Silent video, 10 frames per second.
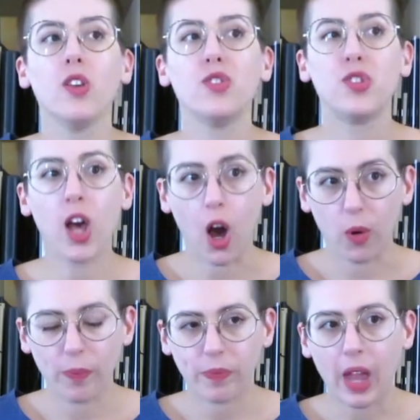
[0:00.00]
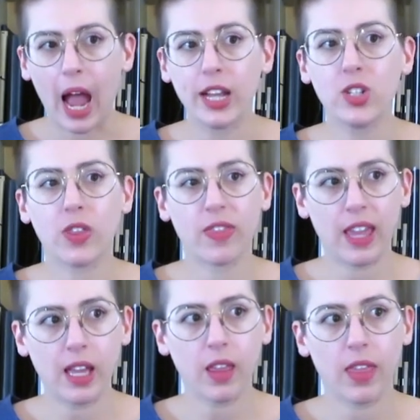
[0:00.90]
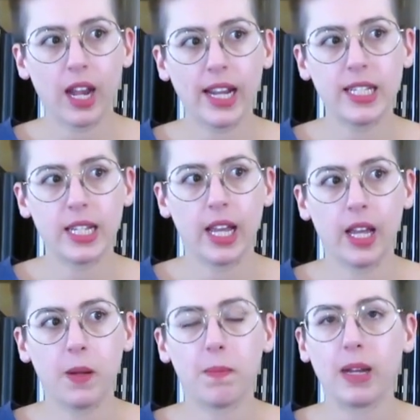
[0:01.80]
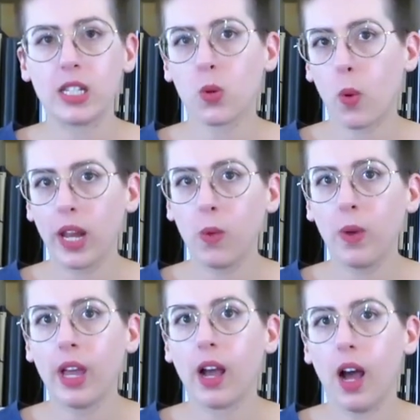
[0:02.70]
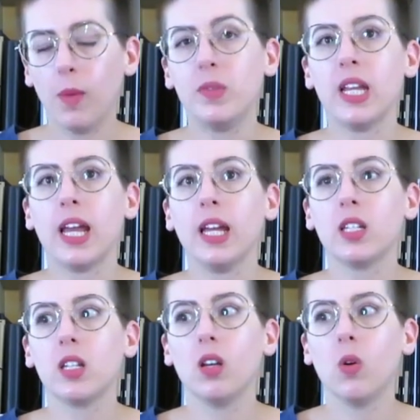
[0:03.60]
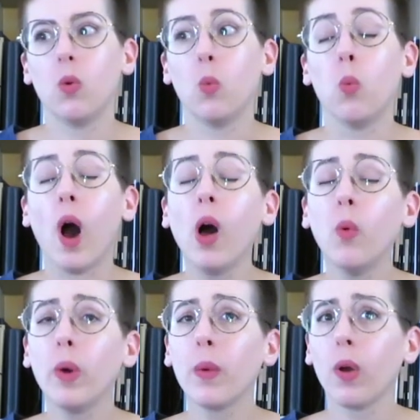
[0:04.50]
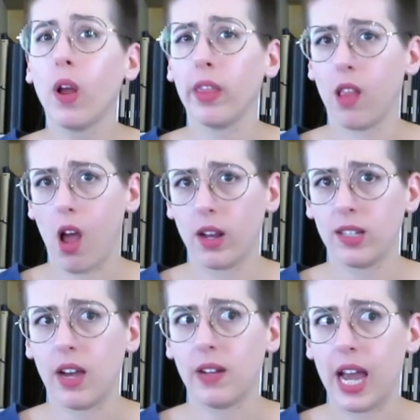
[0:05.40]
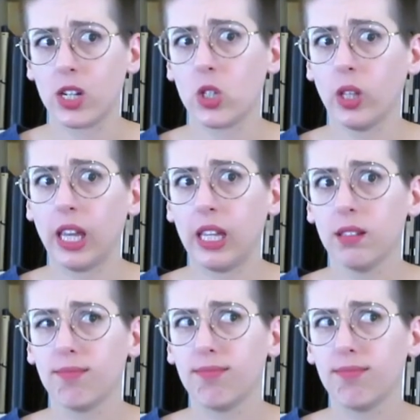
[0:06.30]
So I think that I did my 20-week update while we were on lockdown, actually.